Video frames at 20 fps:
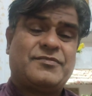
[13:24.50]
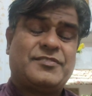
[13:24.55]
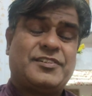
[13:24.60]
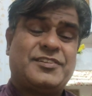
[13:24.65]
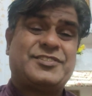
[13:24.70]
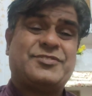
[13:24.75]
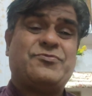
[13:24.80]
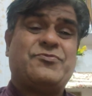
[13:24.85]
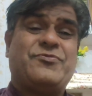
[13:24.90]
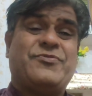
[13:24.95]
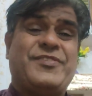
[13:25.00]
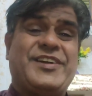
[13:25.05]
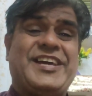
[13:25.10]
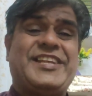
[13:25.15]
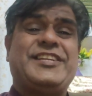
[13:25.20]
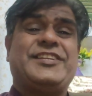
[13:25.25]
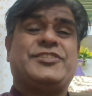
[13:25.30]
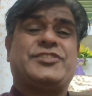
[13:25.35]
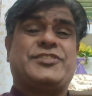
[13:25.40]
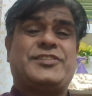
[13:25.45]
It's
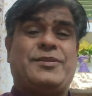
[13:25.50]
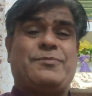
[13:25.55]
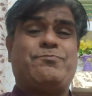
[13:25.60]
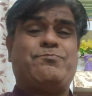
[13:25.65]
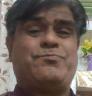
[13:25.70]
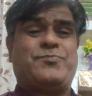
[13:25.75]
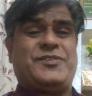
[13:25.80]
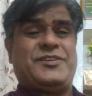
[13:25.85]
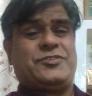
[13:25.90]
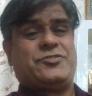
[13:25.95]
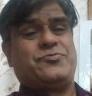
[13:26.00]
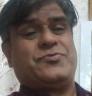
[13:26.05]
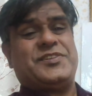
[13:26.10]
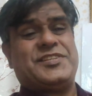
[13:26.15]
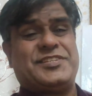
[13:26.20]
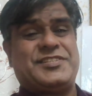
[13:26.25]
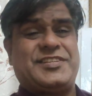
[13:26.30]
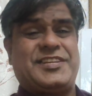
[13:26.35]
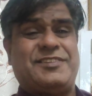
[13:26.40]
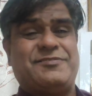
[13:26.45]
very simple.
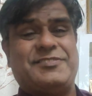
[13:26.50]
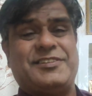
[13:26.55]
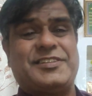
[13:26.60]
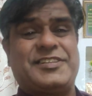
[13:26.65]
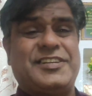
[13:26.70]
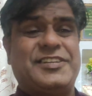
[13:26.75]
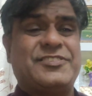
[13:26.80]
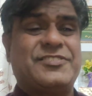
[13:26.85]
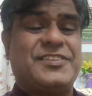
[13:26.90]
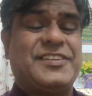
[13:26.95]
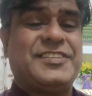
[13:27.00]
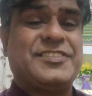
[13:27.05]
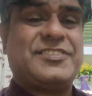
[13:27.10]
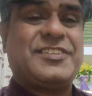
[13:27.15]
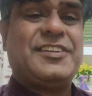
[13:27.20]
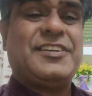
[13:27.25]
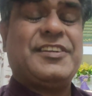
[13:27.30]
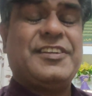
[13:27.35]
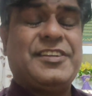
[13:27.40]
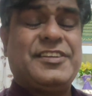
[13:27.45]
27 countries